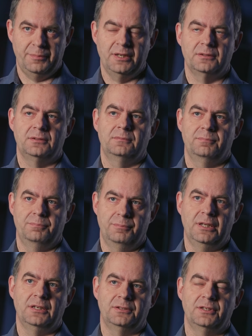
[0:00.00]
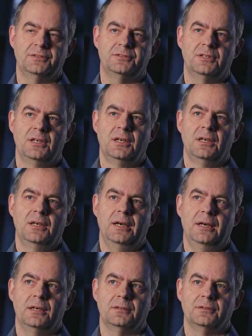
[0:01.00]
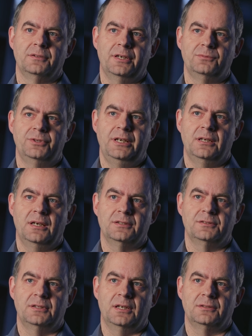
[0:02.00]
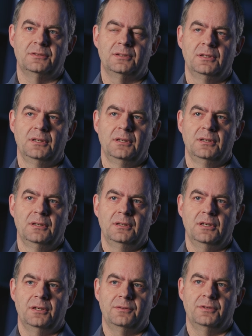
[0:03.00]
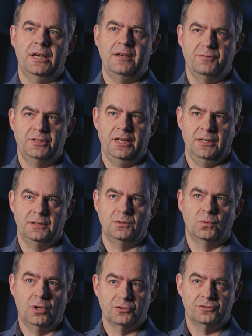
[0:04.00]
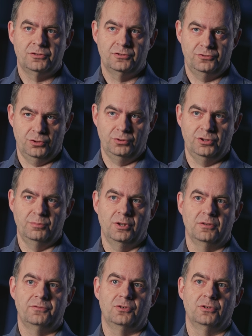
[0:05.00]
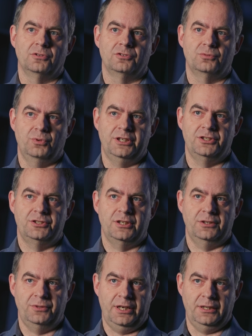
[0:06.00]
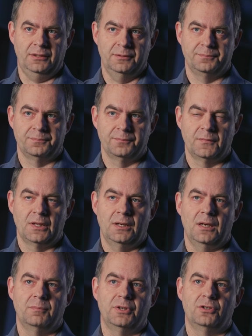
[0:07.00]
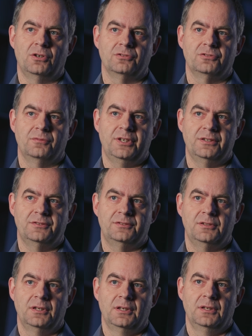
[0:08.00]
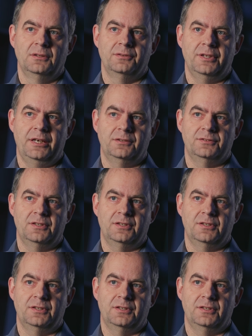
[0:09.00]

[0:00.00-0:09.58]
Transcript: capabilities. And they realized that a heavy tank was suitable for the Swedish terrain. And because of this, they